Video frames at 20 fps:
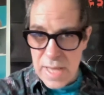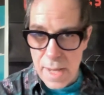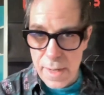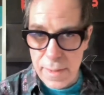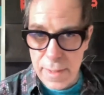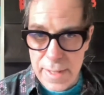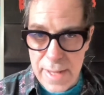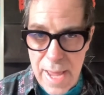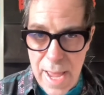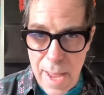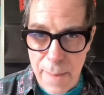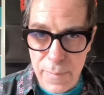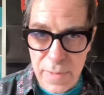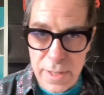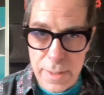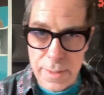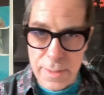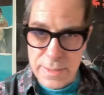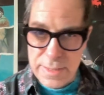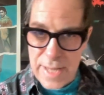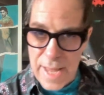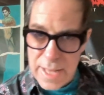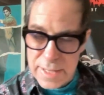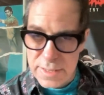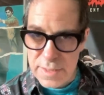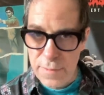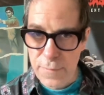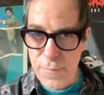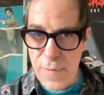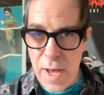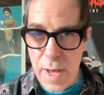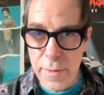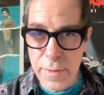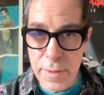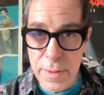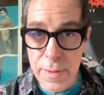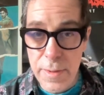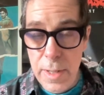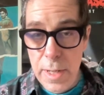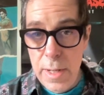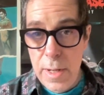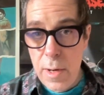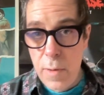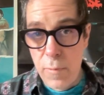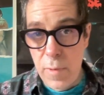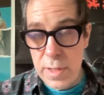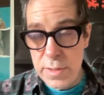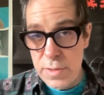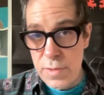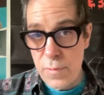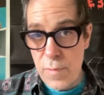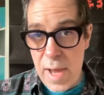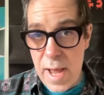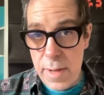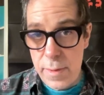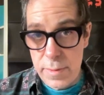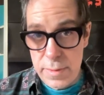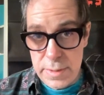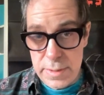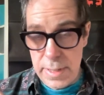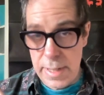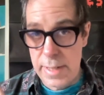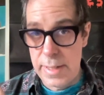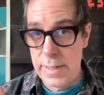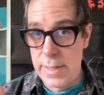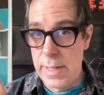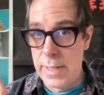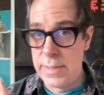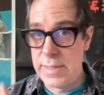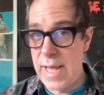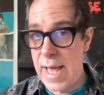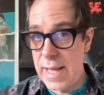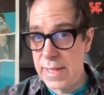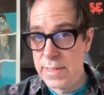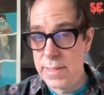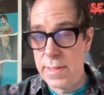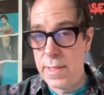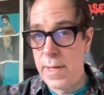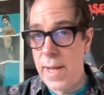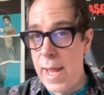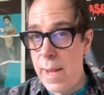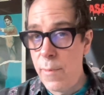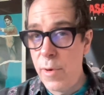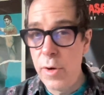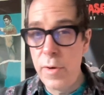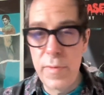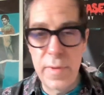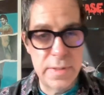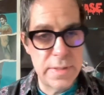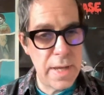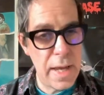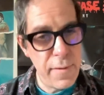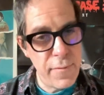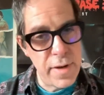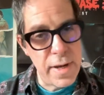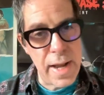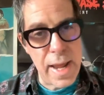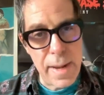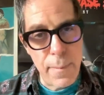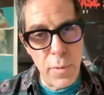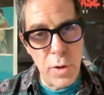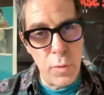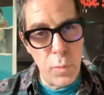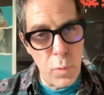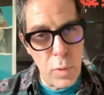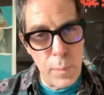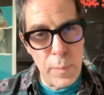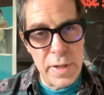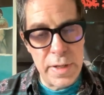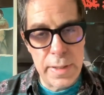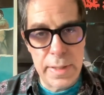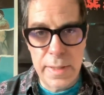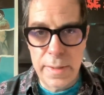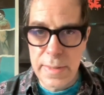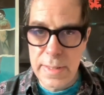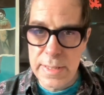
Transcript: out of the cabinet and attacks the father, runs around and attacks the neighbor. There's kind of a neighbor woman in